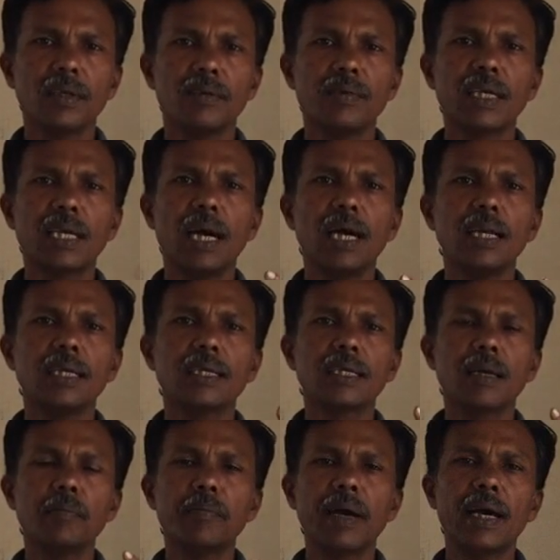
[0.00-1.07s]
we can't
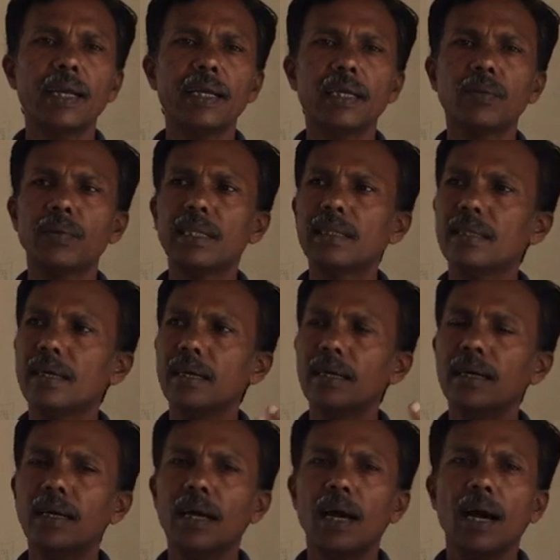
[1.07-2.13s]
compare it with the
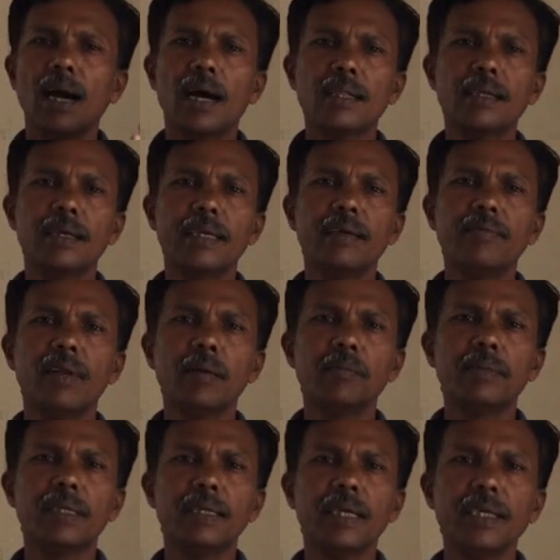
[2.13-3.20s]
other
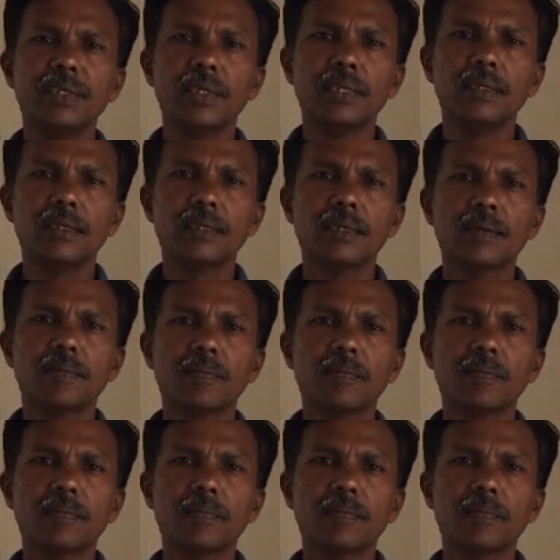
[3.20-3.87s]
developed nations.